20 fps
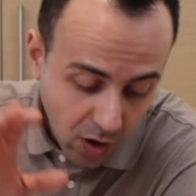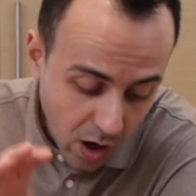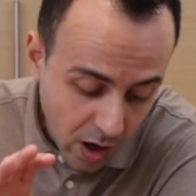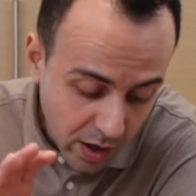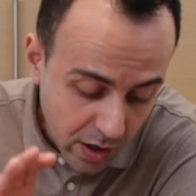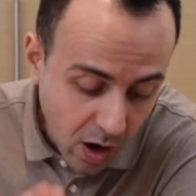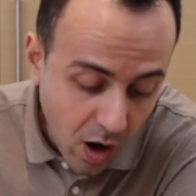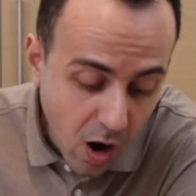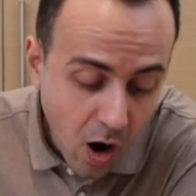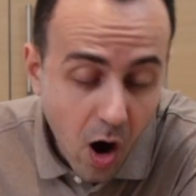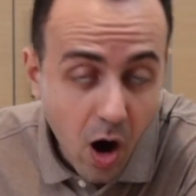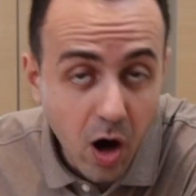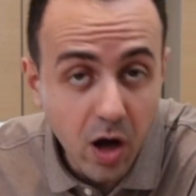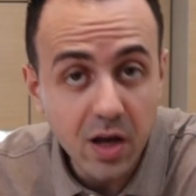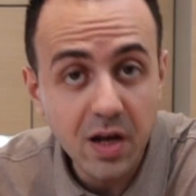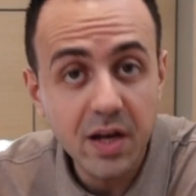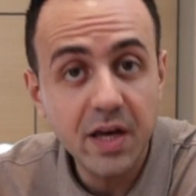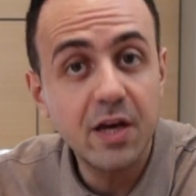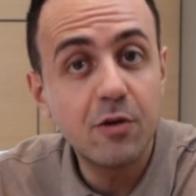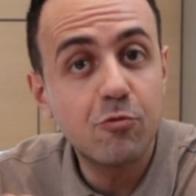I
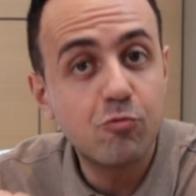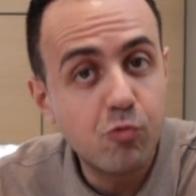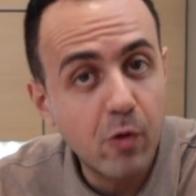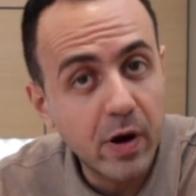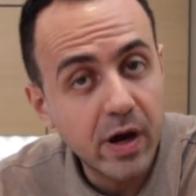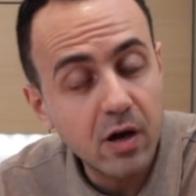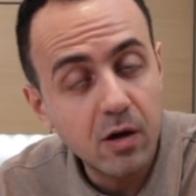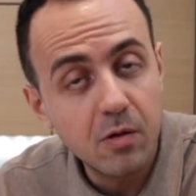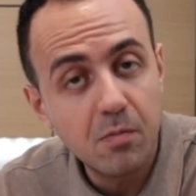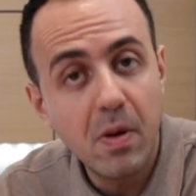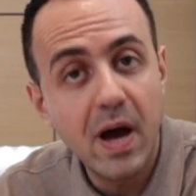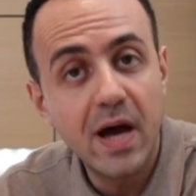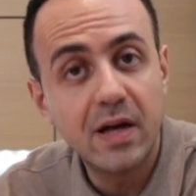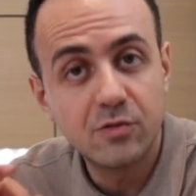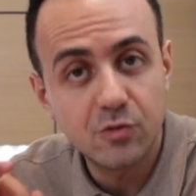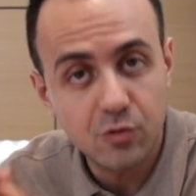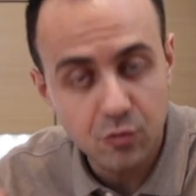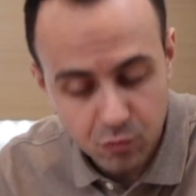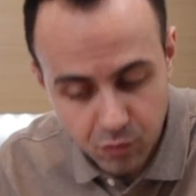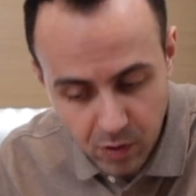highly
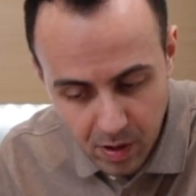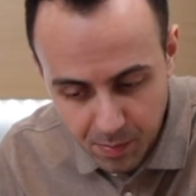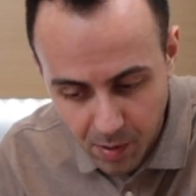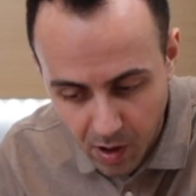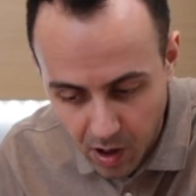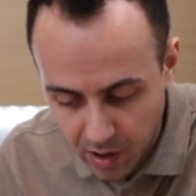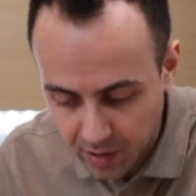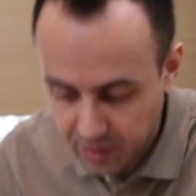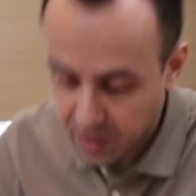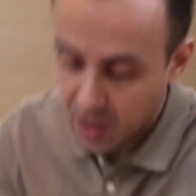recommend ribeye.